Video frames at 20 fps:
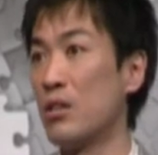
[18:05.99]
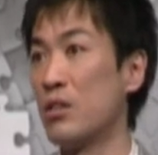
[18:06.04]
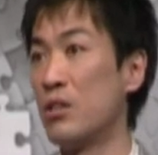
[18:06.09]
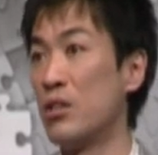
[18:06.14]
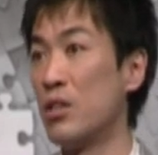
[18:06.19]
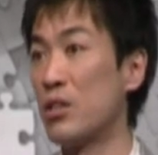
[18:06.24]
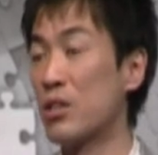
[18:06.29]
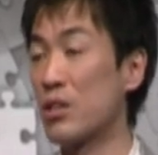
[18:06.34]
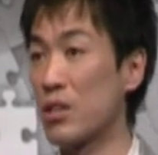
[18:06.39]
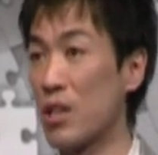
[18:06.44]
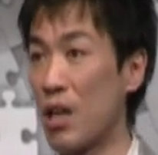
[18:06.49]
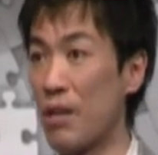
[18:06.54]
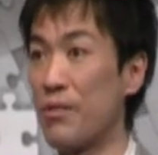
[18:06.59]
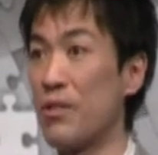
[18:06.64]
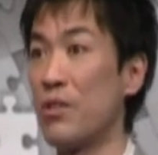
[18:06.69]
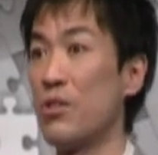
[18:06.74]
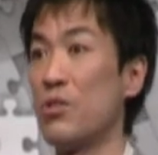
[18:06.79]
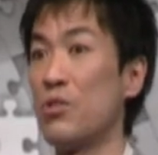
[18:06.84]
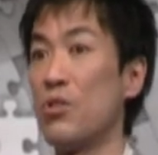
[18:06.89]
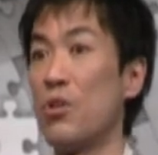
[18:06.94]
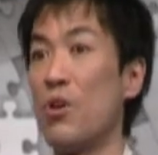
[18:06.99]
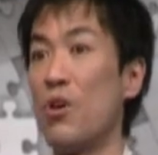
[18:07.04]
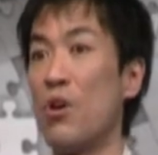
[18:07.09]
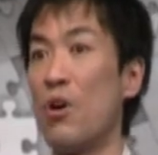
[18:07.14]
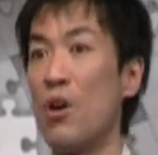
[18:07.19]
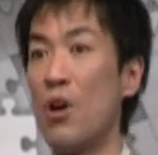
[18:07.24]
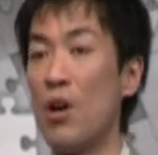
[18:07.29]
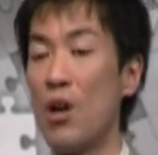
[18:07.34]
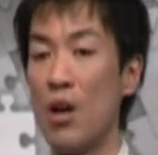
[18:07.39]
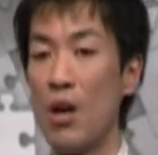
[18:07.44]
discover your
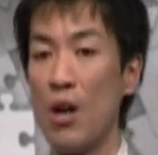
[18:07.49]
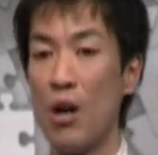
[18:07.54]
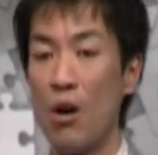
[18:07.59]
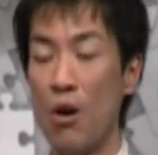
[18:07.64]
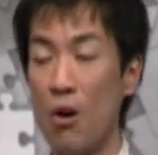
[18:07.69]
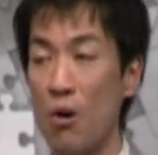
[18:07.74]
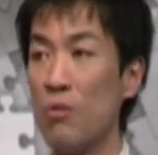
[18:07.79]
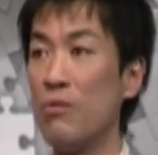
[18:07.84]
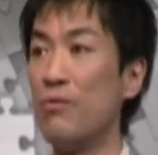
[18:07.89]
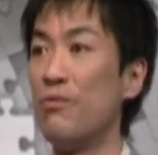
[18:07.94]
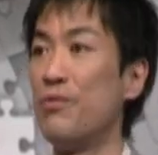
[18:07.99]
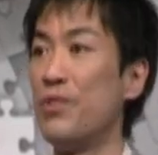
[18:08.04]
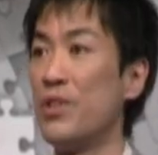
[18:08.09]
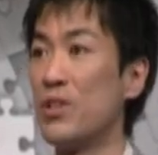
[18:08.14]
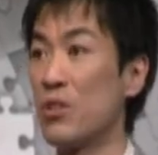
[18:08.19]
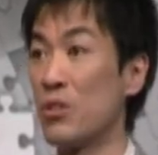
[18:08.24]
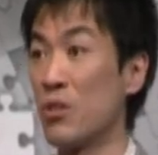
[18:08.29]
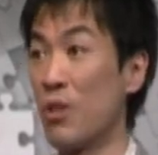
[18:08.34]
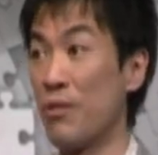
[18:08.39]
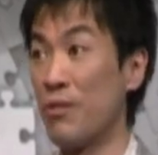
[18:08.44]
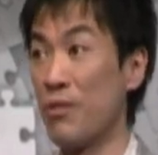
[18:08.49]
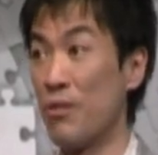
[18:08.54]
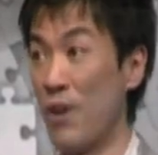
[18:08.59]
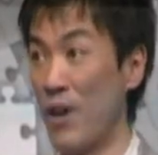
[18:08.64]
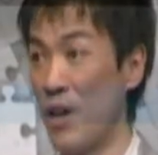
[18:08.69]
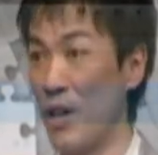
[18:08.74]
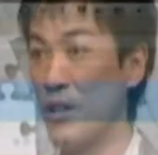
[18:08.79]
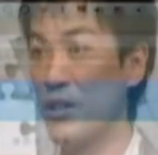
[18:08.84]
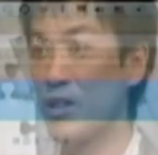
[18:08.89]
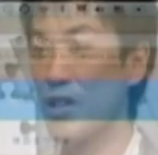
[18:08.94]
own vision of the
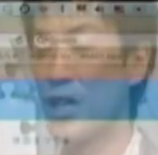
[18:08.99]
world